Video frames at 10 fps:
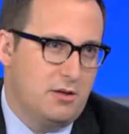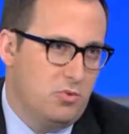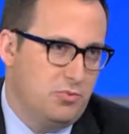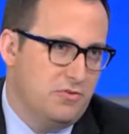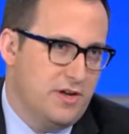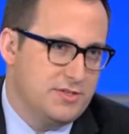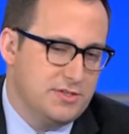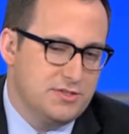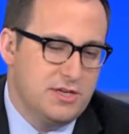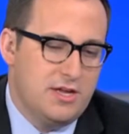mobile
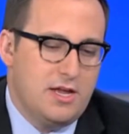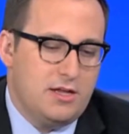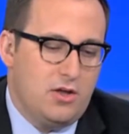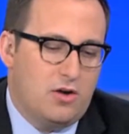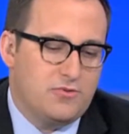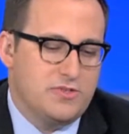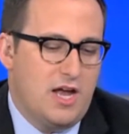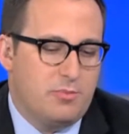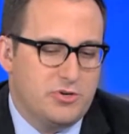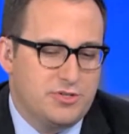devices, offers
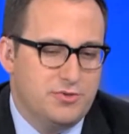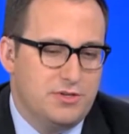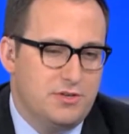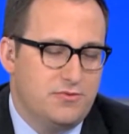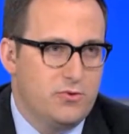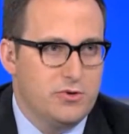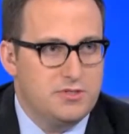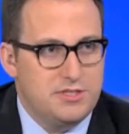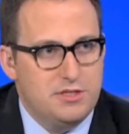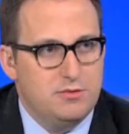the opportunity
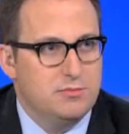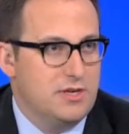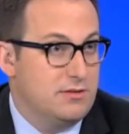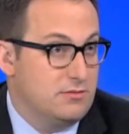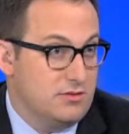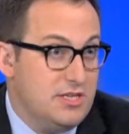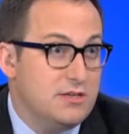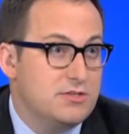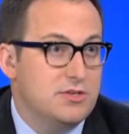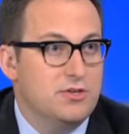for teams and
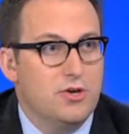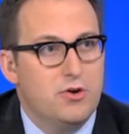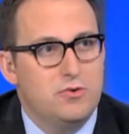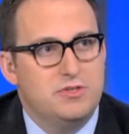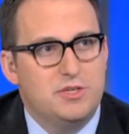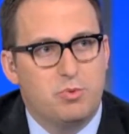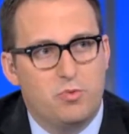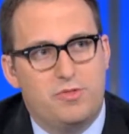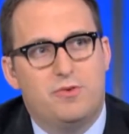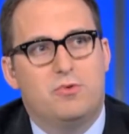leagues to go
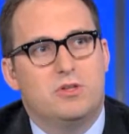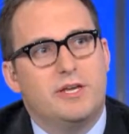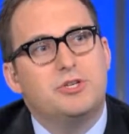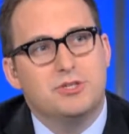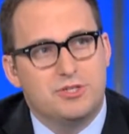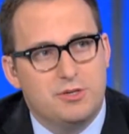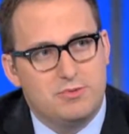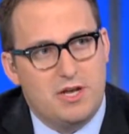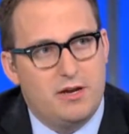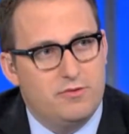deeper with the
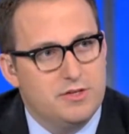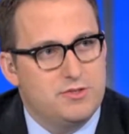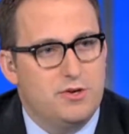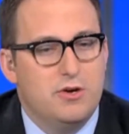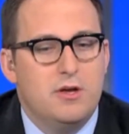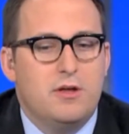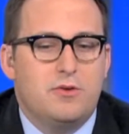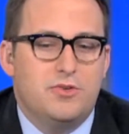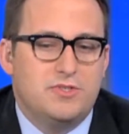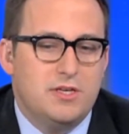relationship side of it. So
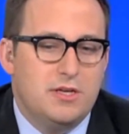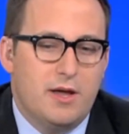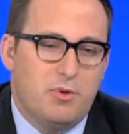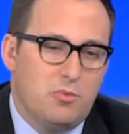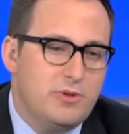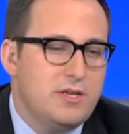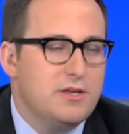you see MLB